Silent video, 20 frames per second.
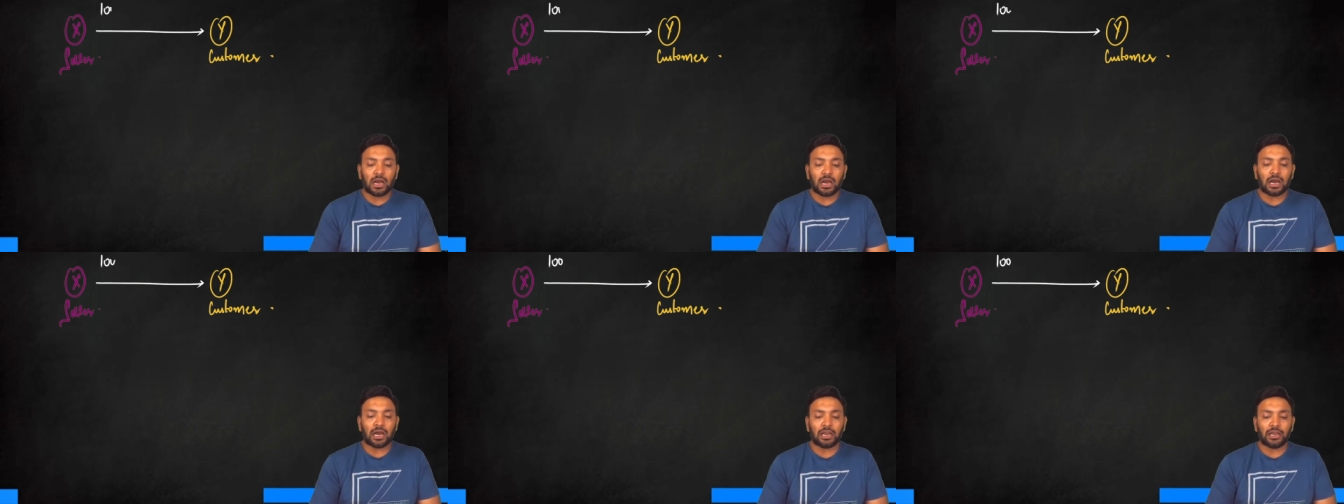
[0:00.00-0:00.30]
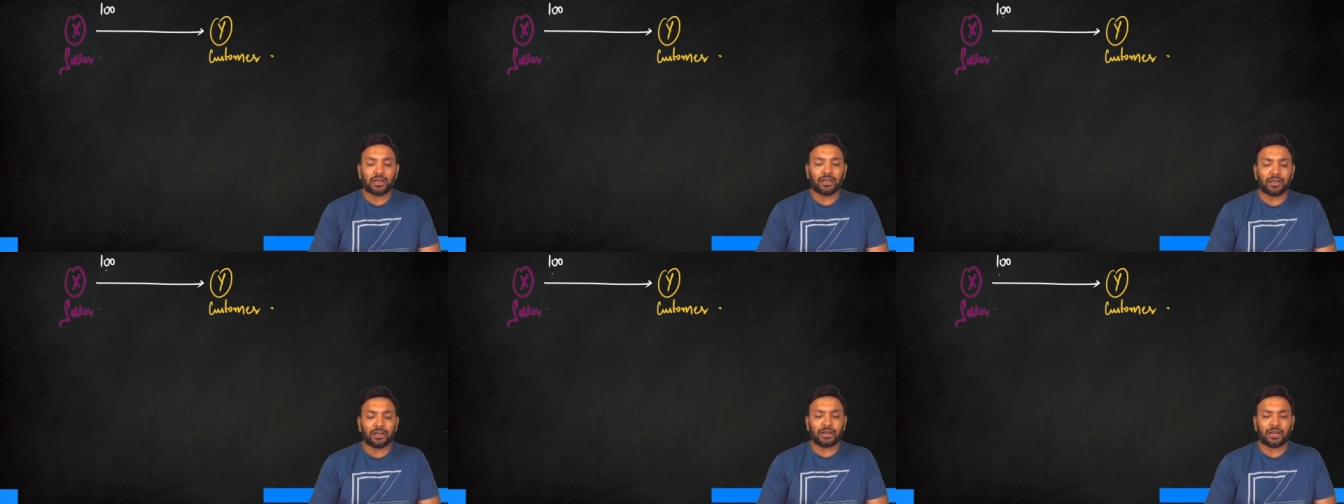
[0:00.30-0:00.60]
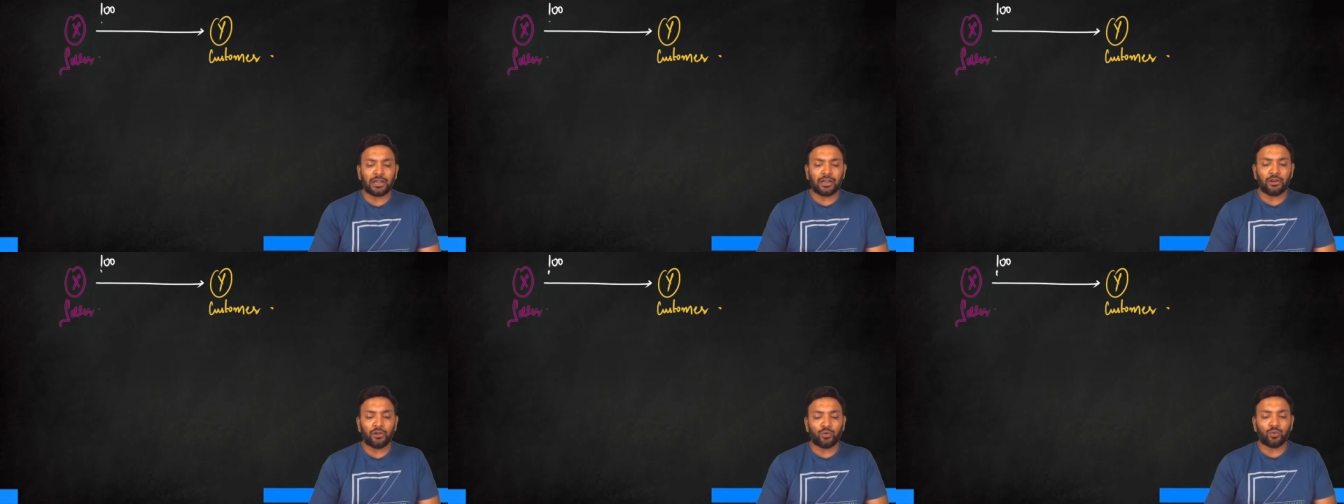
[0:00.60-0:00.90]

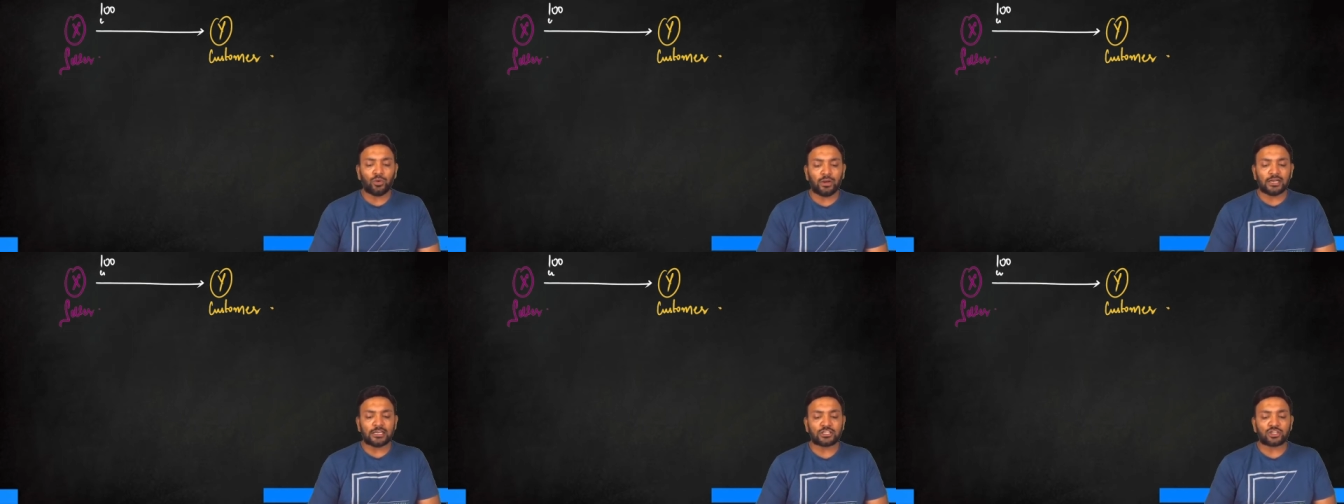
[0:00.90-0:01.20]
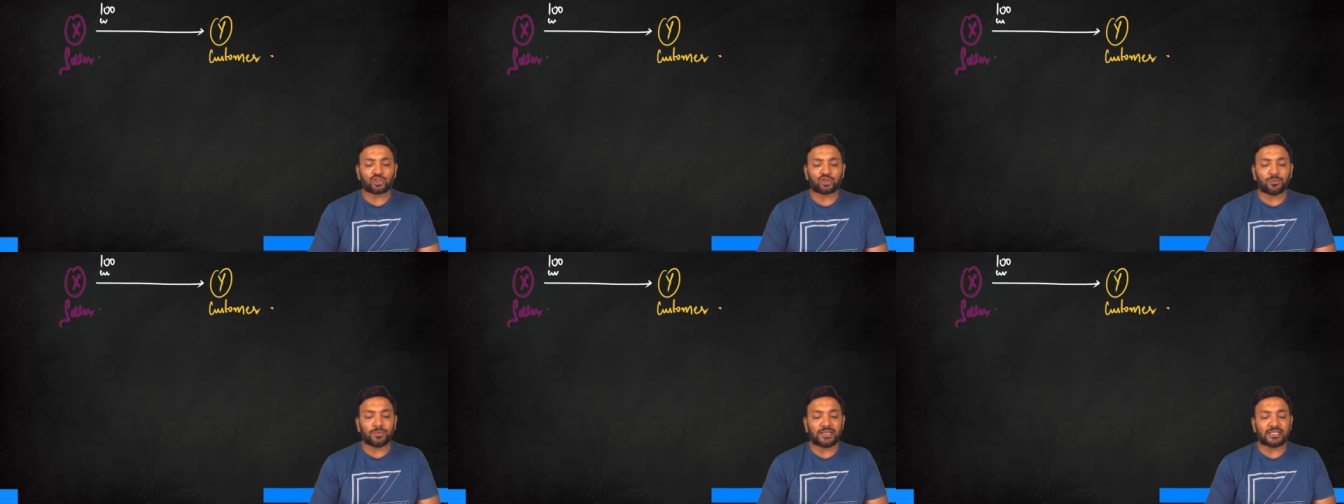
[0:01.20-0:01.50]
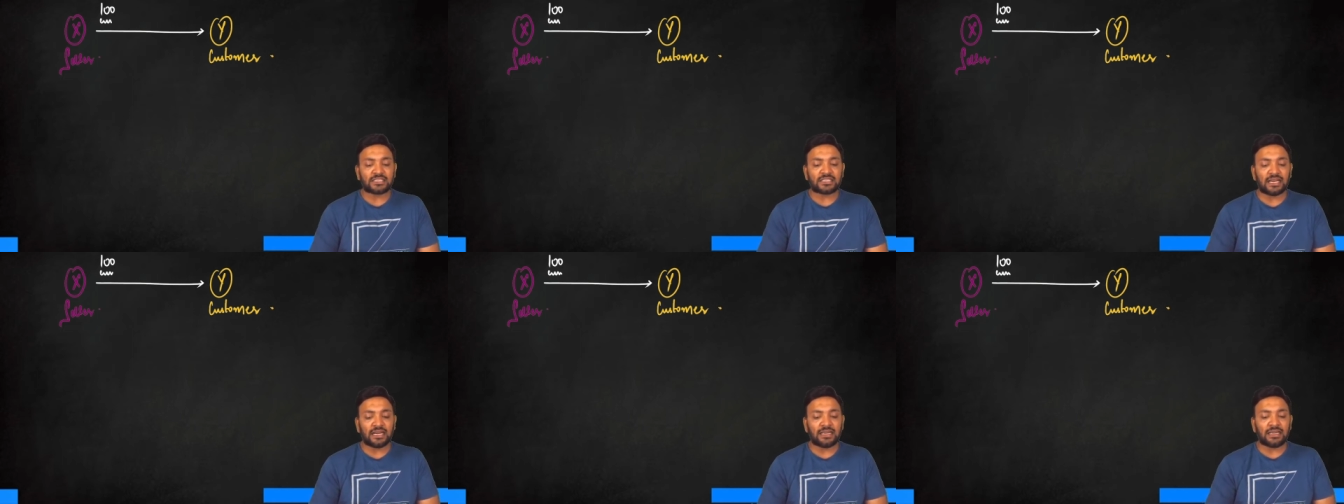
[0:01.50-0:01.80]
100 units to be
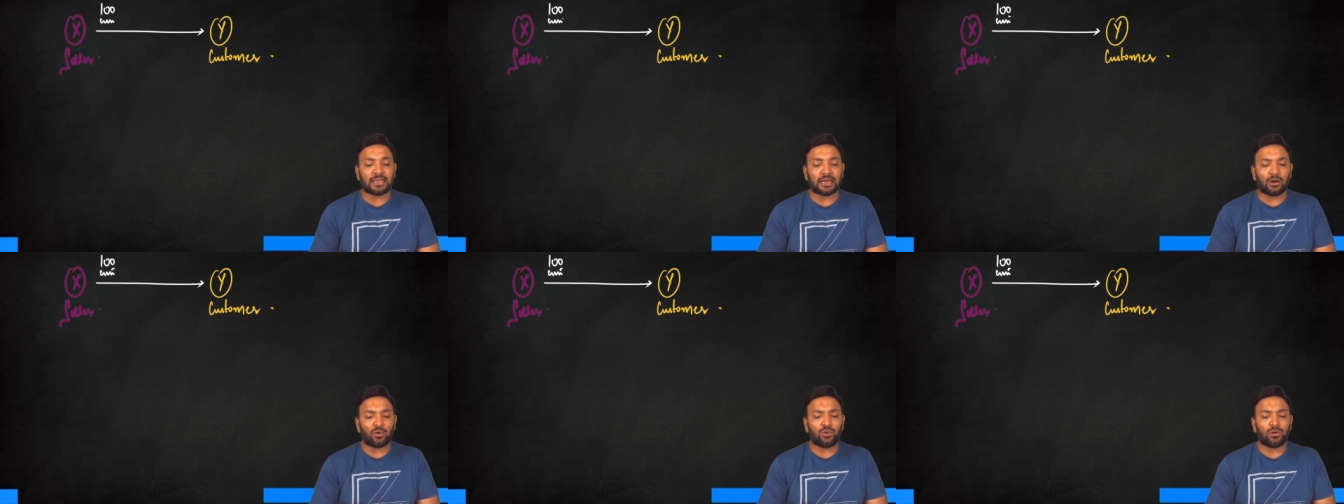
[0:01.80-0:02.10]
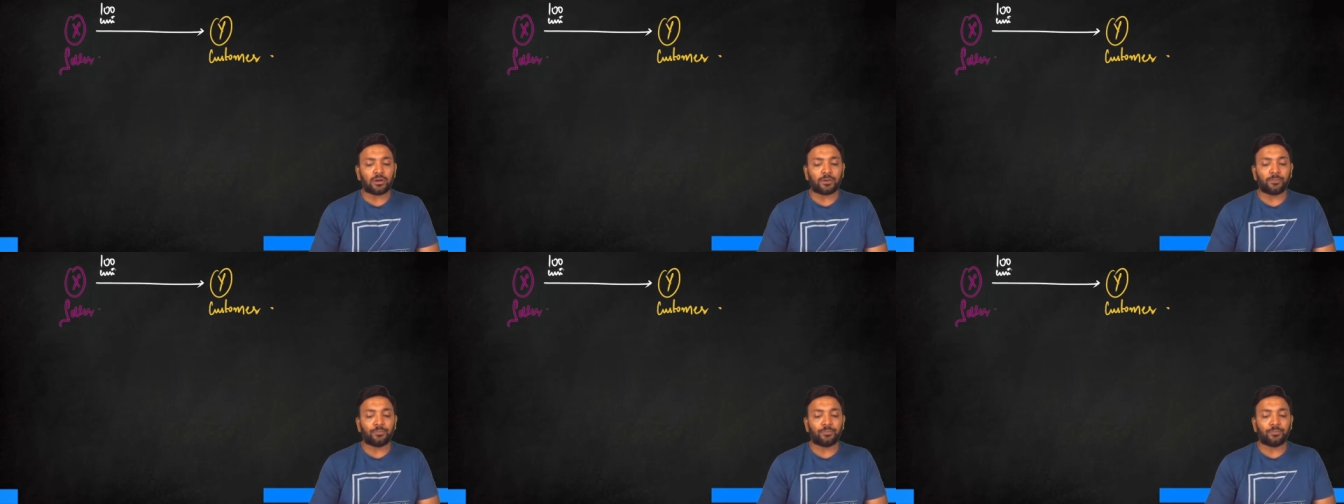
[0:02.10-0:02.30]
sent out